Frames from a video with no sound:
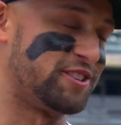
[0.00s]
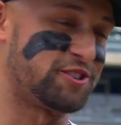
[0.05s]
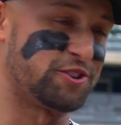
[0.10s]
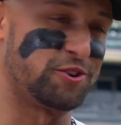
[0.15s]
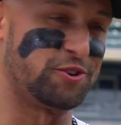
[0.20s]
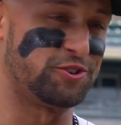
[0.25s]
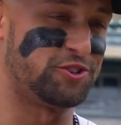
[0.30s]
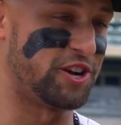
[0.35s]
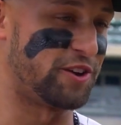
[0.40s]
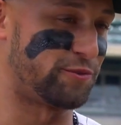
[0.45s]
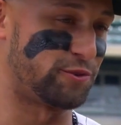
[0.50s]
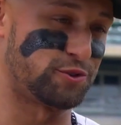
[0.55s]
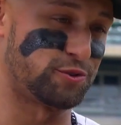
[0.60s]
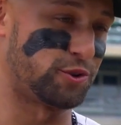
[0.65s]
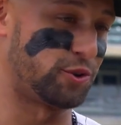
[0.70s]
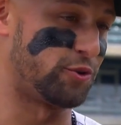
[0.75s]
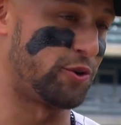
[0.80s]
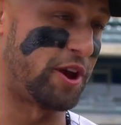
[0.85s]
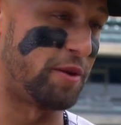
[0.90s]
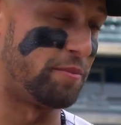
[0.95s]
And so
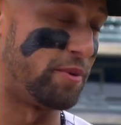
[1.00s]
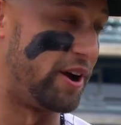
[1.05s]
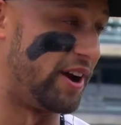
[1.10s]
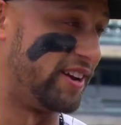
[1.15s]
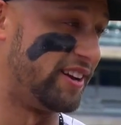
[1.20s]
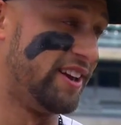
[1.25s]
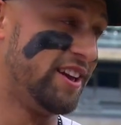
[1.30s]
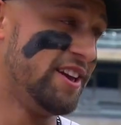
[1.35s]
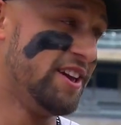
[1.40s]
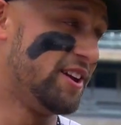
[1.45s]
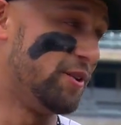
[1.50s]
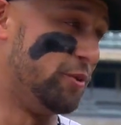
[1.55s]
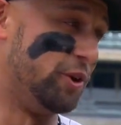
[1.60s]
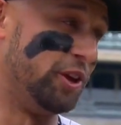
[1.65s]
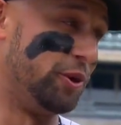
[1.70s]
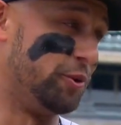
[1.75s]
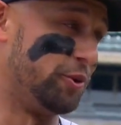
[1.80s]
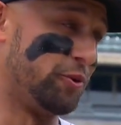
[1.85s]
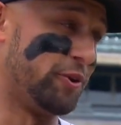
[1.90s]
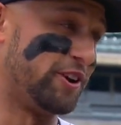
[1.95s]
Jeffers with a great bunt,
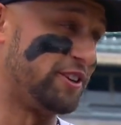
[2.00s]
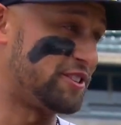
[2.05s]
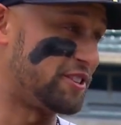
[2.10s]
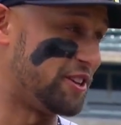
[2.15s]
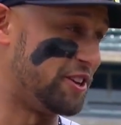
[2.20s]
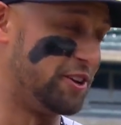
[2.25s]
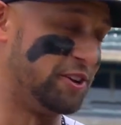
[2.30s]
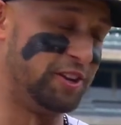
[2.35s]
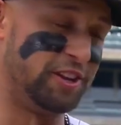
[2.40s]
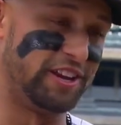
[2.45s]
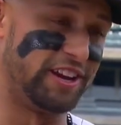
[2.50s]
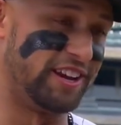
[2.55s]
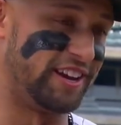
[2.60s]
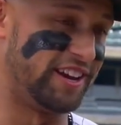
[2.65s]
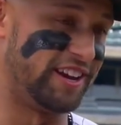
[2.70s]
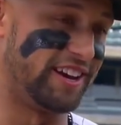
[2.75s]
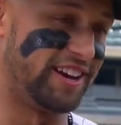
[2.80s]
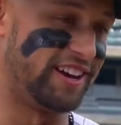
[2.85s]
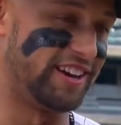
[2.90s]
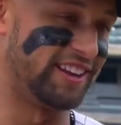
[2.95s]
Willie with a great steal,
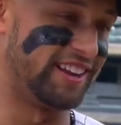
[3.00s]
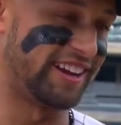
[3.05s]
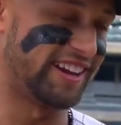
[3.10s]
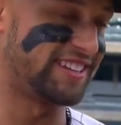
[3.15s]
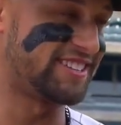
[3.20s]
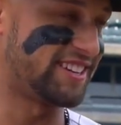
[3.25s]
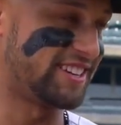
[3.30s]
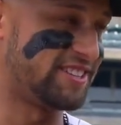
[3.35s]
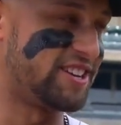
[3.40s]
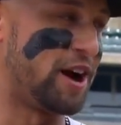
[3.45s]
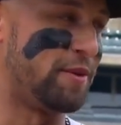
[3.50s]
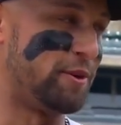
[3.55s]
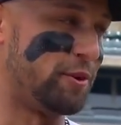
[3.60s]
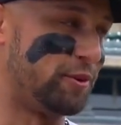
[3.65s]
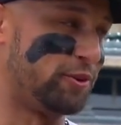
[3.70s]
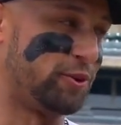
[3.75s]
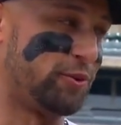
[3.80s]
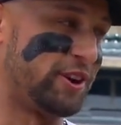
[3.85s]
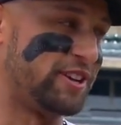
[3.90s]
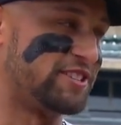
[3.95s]
and like I said,
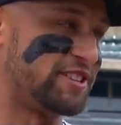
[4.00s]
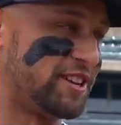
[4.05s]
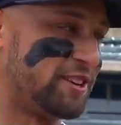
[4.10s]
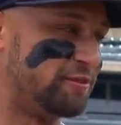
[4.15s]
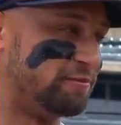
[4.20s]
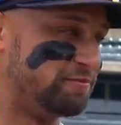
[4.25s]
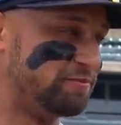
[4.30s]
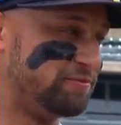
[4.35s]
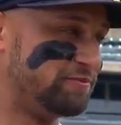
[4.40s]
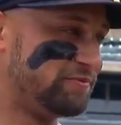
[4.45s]
Tommy with a great send.